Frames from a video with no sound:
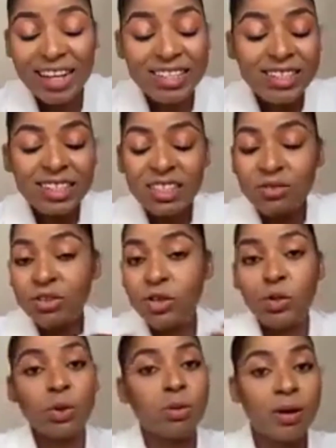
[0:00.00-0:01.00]
I didn't
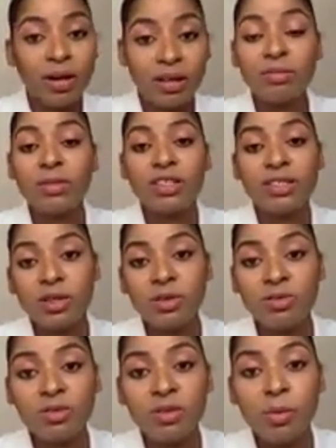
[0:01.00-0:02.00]
even know about it
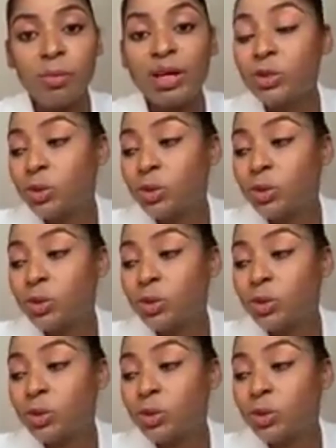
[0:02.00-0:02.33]
myself,